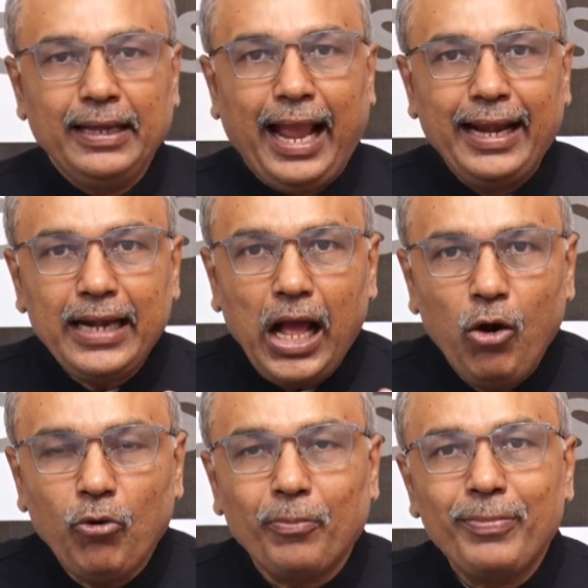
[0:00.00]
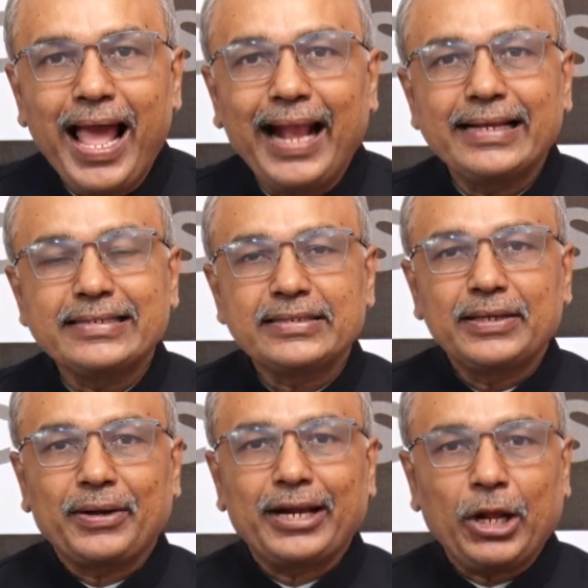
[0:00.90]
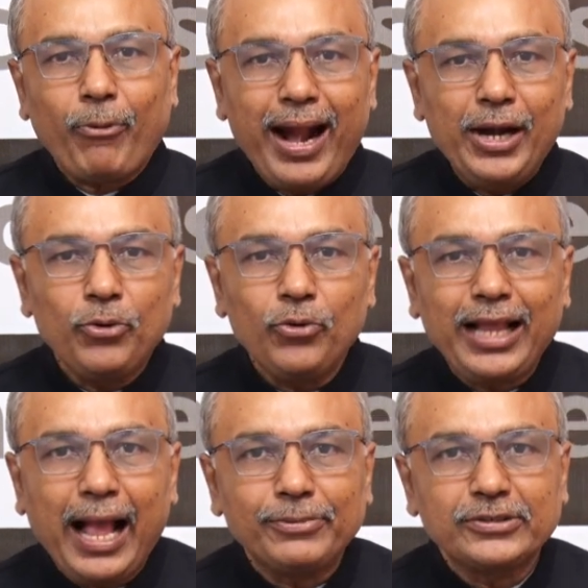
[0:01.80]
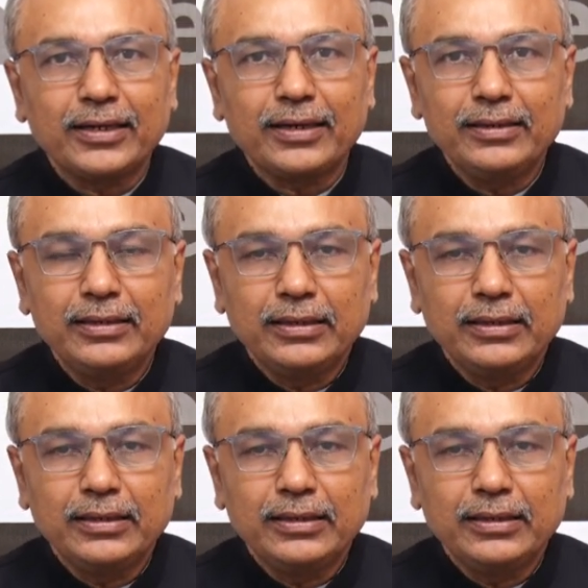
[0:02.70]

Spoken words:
and now black is required to capture